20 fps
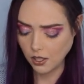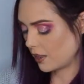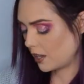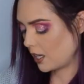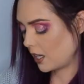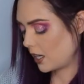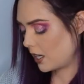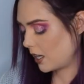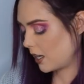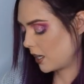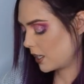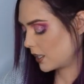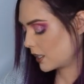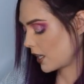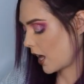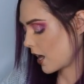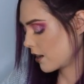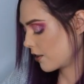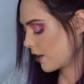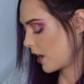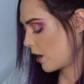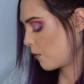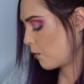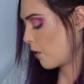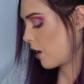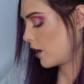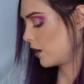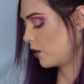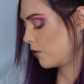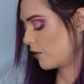The Saturday
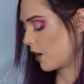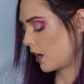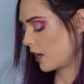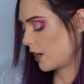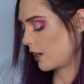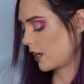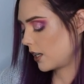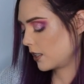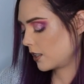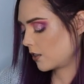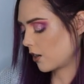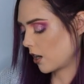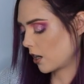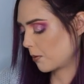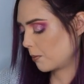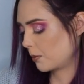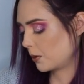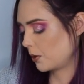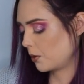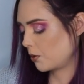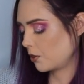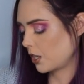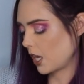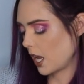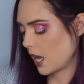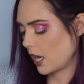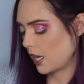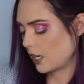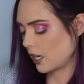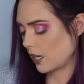one, you've got a nice dark blue
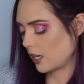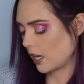shade,